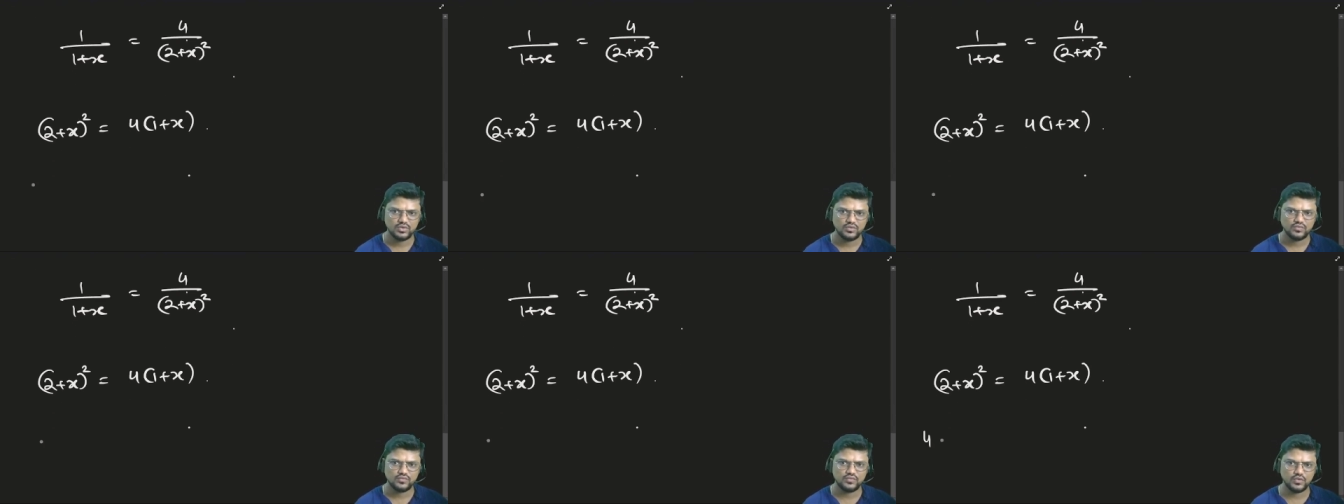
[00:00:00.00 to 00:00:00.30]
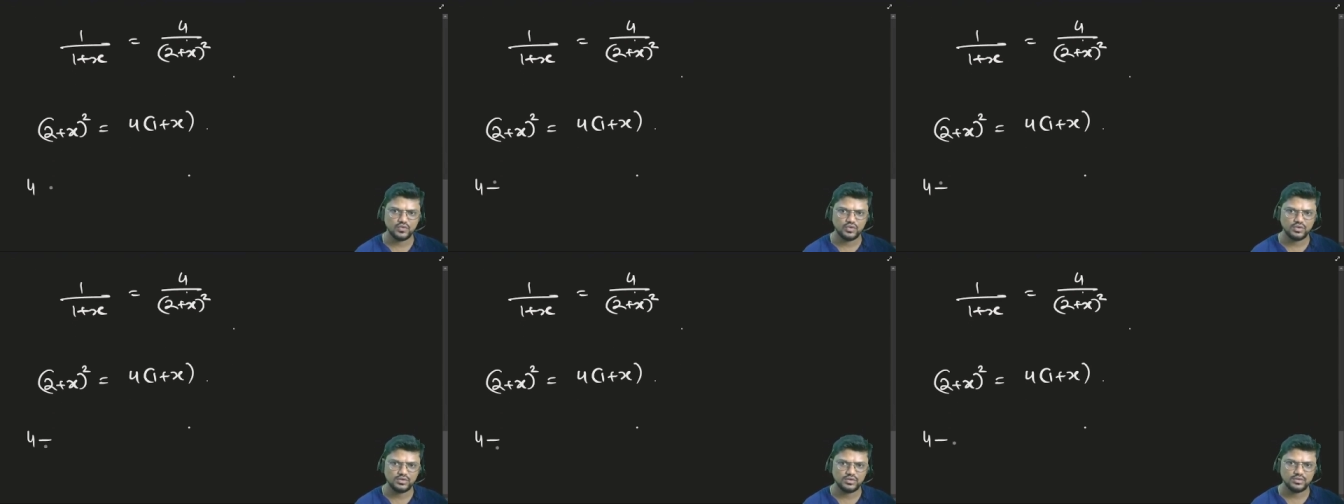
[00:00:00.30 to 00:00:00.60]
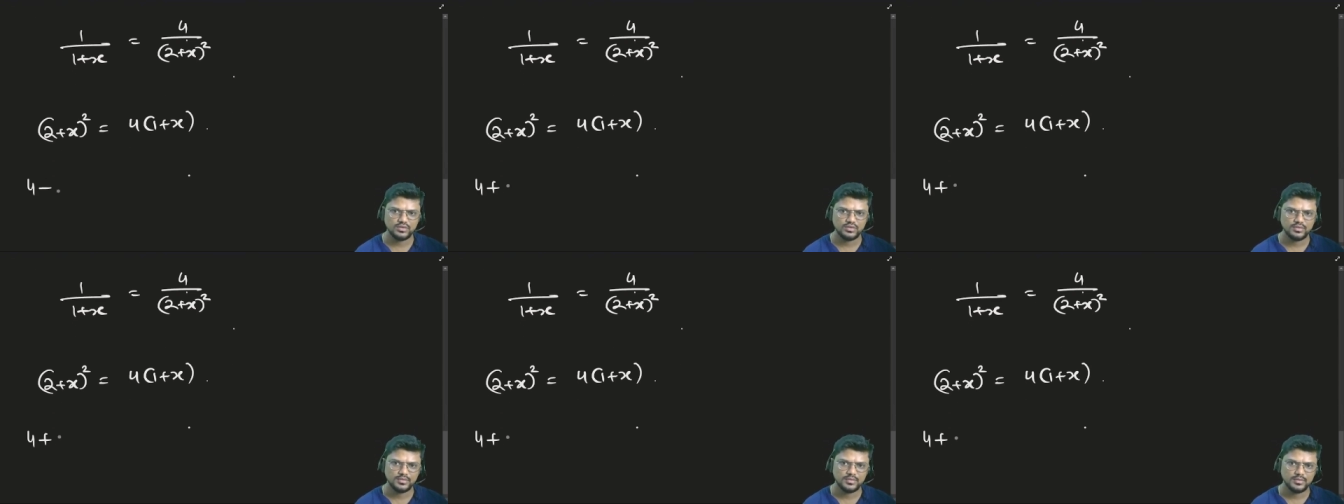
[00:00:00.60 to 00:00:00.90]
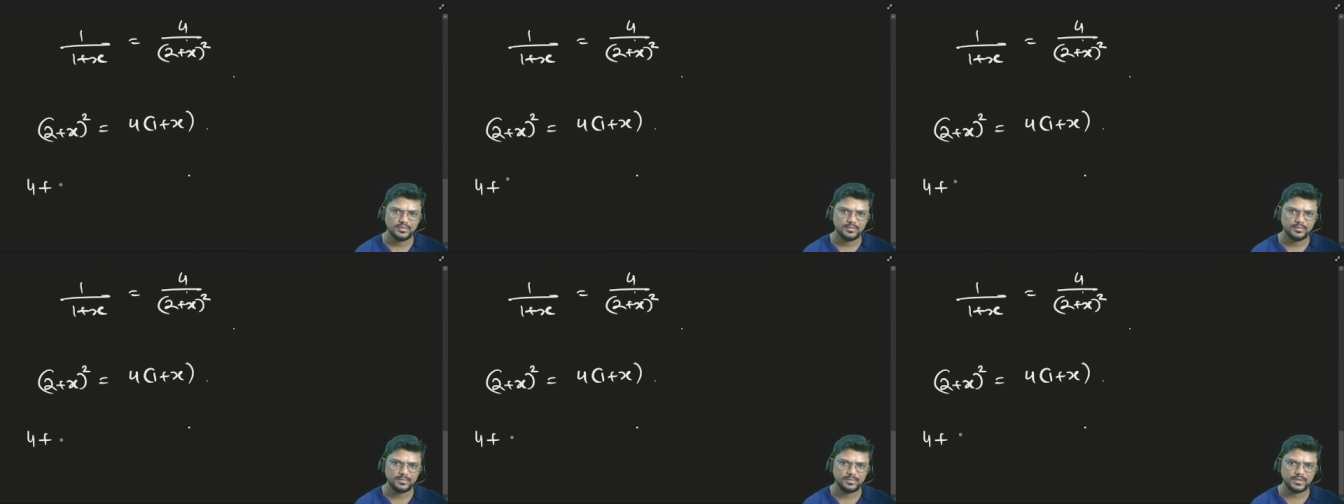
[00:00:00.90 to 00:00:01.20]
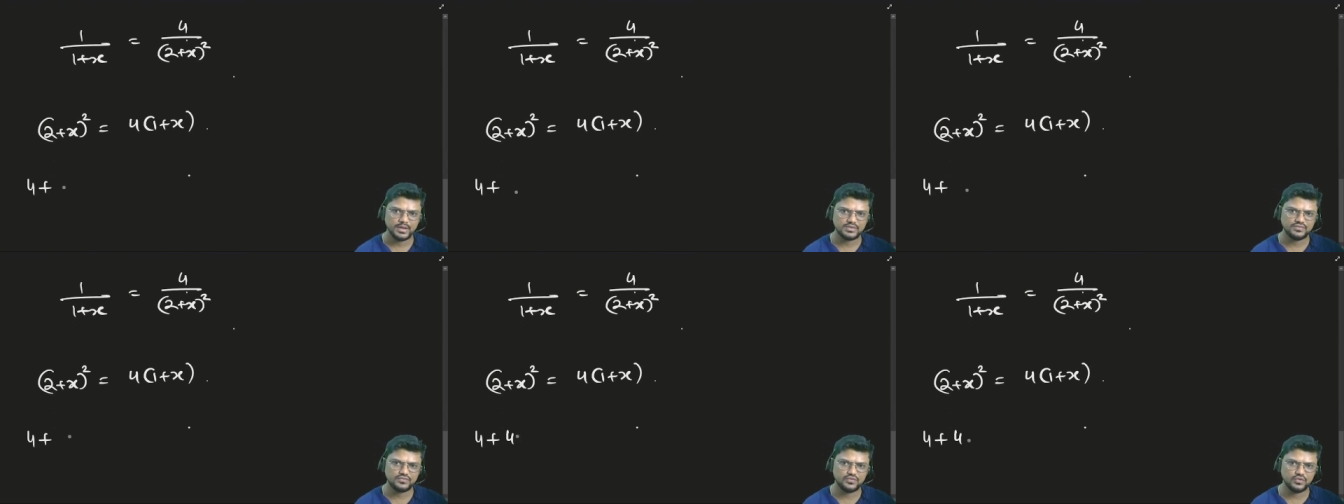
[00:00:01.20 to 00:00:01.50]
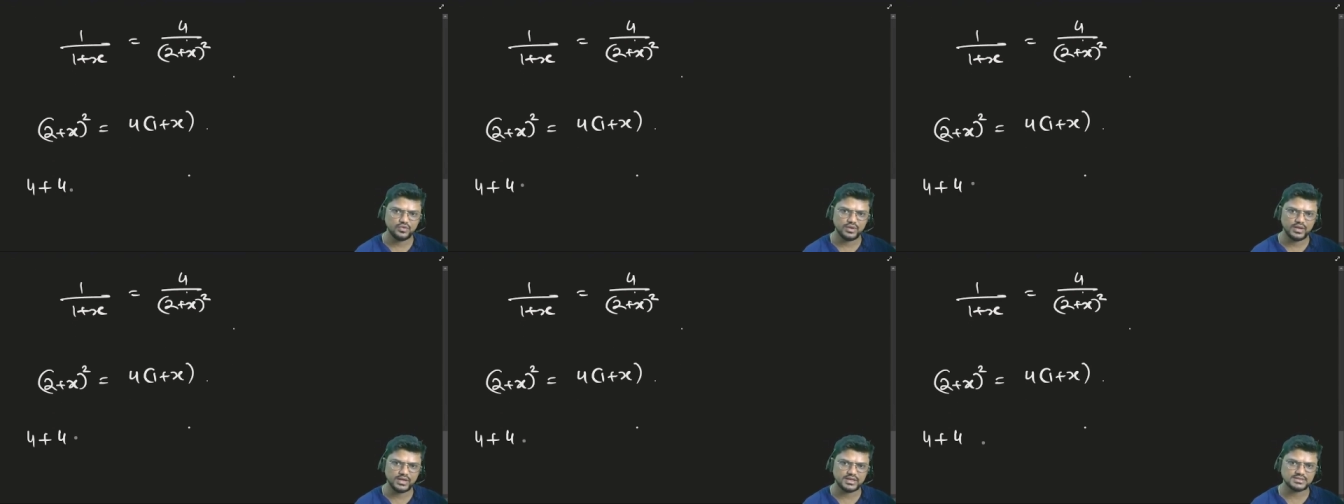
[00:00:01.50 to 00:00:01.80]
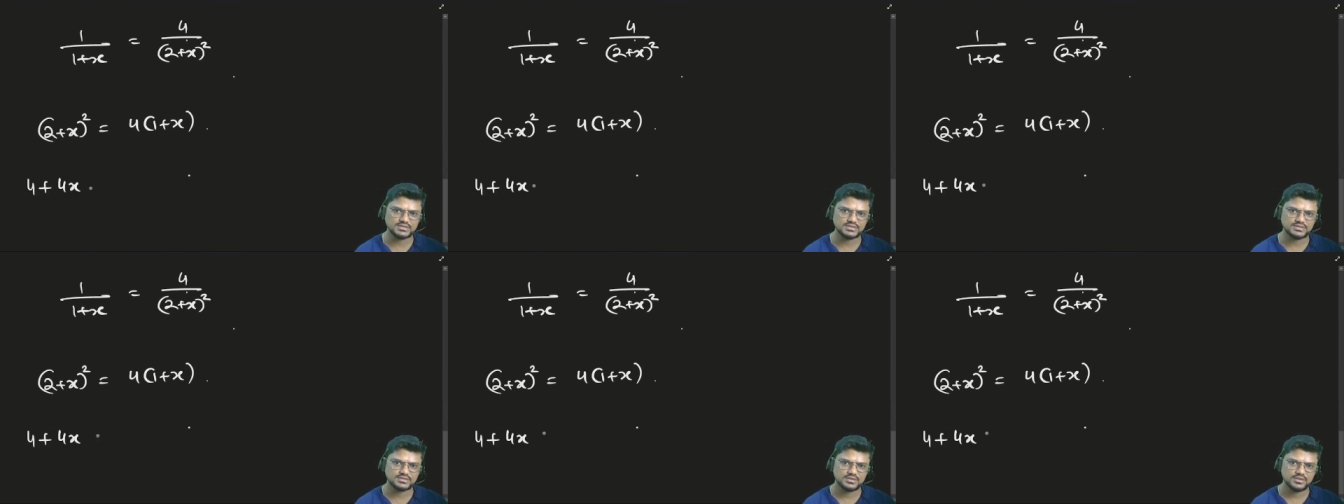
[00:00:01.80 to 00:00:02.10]
4 plus
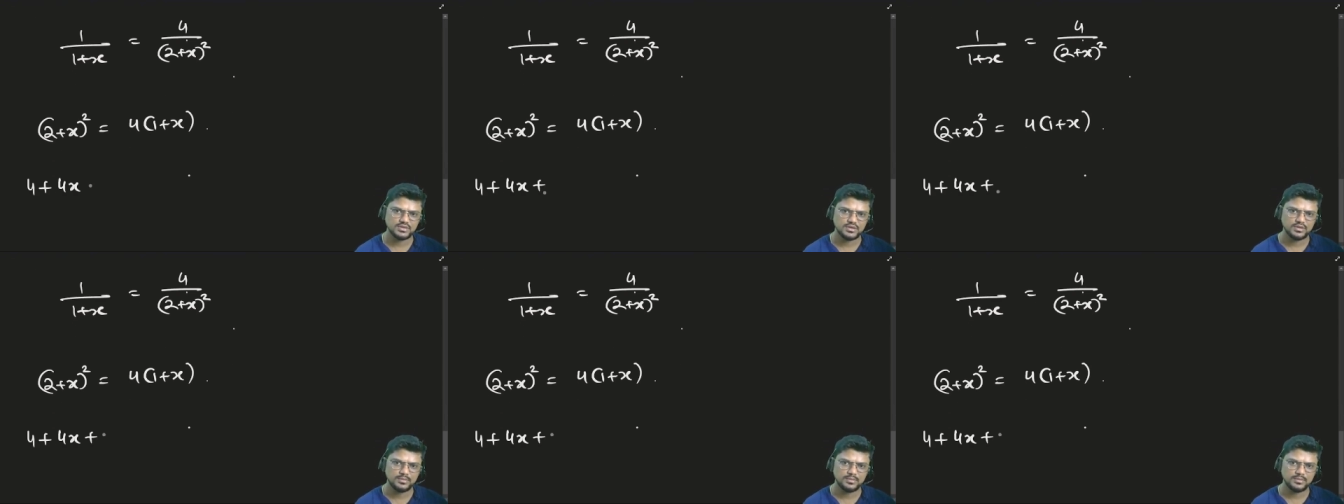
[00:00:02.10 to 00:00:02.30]
4x